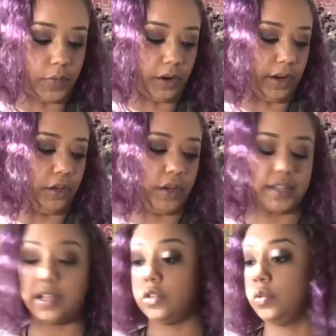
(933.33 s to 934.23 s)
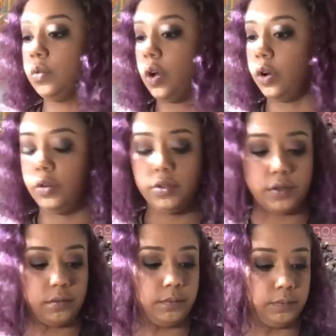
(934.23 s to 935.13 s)
All right, you guys got two
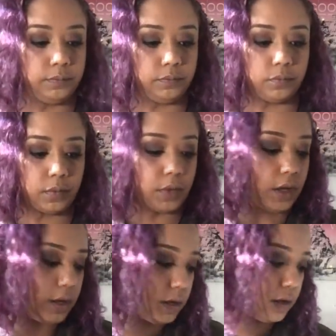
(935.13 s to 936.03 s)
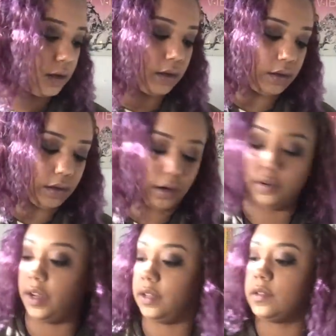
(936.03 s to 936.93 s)
cards. All
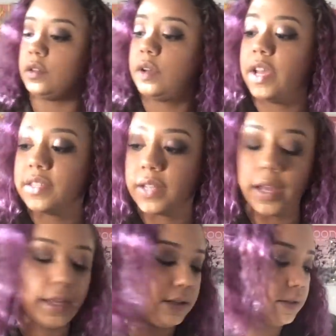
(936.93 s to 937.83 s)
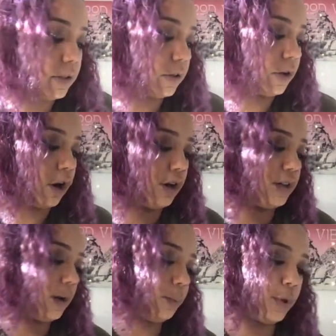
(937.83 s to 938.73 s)
right, so you guys got card
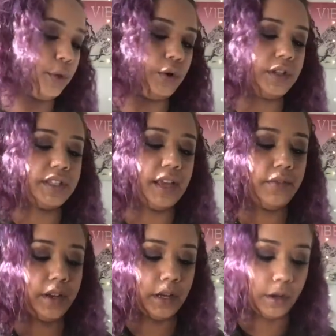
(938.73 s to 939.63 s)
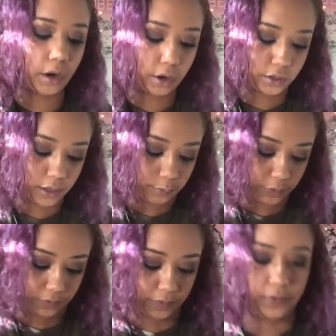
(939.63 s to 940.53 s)
number 37 and card
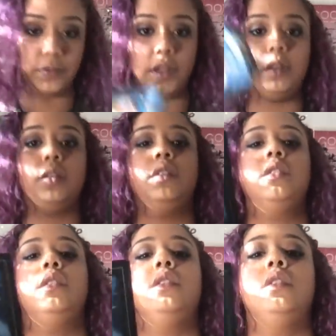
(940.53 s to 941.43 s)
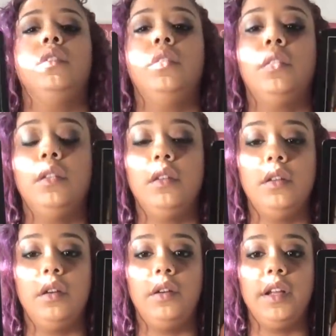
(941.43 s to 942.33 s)
number 50.
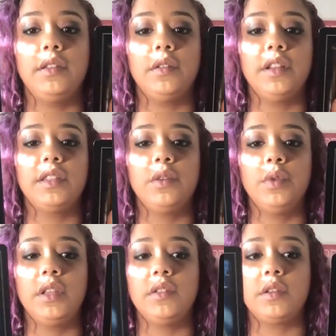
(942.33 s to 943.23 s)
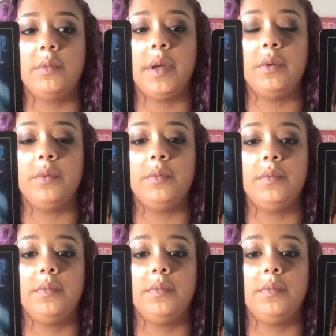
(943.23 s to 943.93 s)
All right, so let's see what these are about.